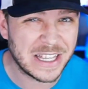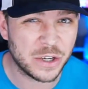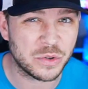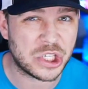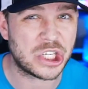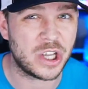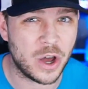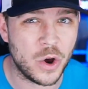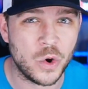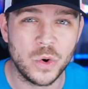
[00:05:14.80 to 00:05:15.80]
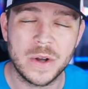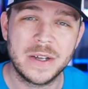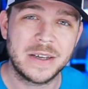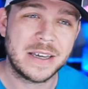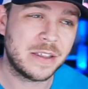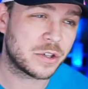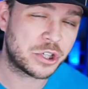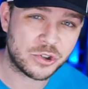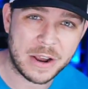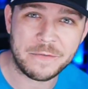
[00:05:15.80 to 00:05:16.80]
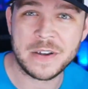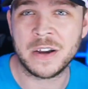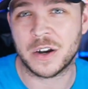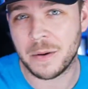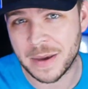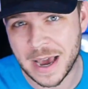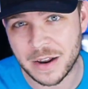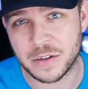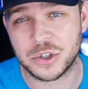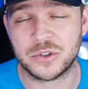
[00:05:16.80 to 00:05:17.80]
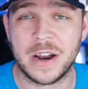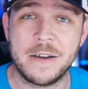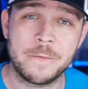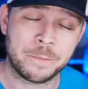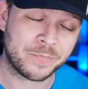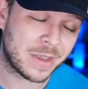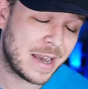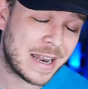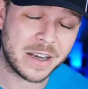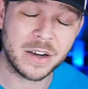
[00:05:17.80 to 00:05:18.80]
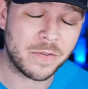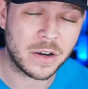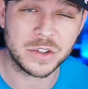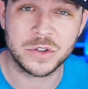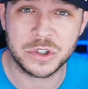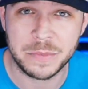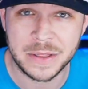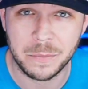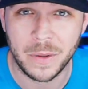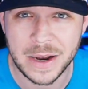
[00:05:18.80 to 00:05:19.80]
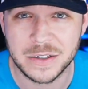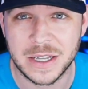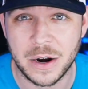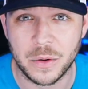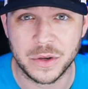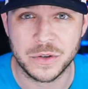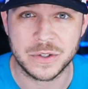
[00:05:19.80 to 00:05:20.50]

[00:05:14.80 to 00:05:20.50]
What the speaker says: a little slow, either strafing or coming out of their strafe, and it could have also just been the players that I were